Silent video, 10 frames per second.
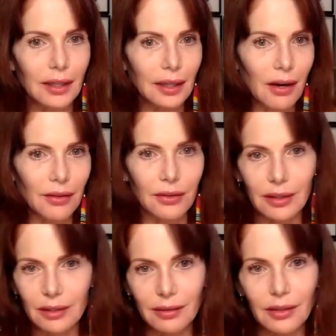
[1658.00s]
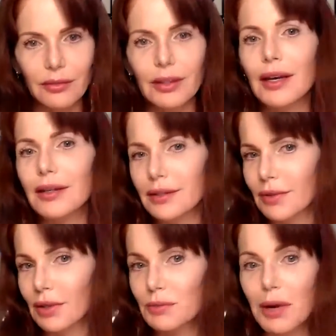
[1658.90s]
the author and you know, yes,
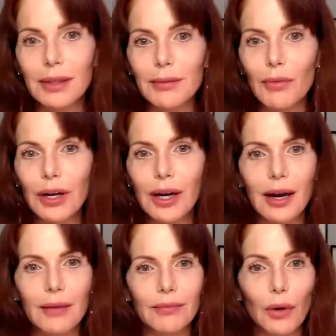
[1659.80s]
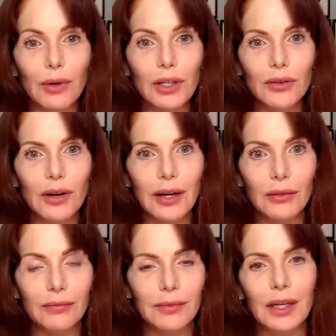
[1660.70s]
yeah, there's probably more to come. We do not
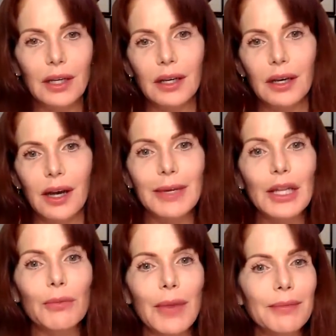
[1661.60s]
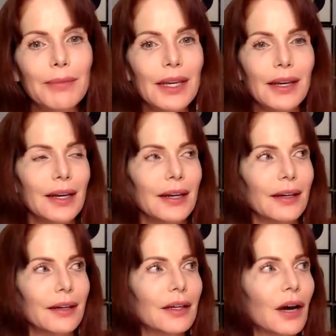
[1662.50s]
know. I mean, there may be
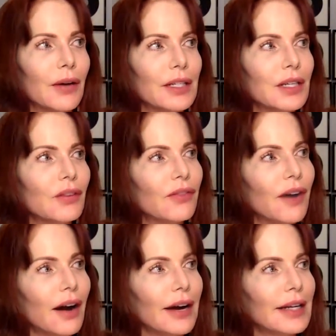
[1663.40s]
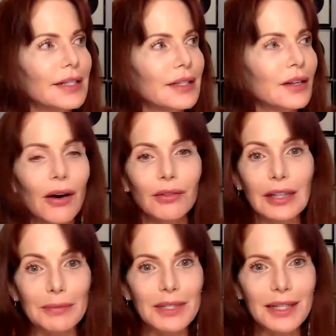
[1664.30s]
going so far as you know how
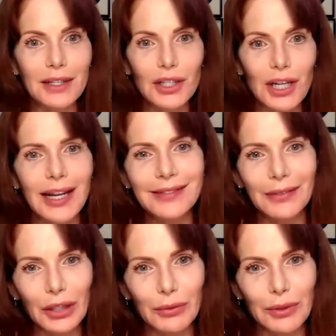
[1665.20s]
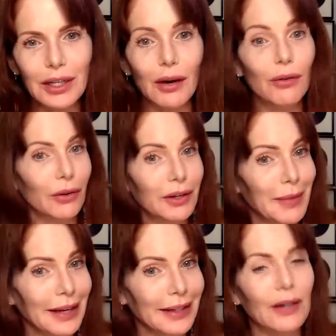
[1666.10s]
lipstick shades well you wouldn't know or you
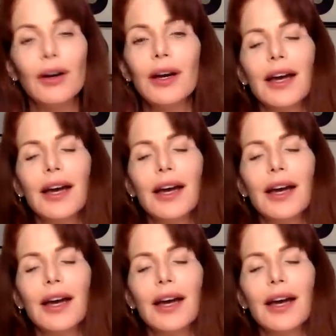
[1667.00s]
might know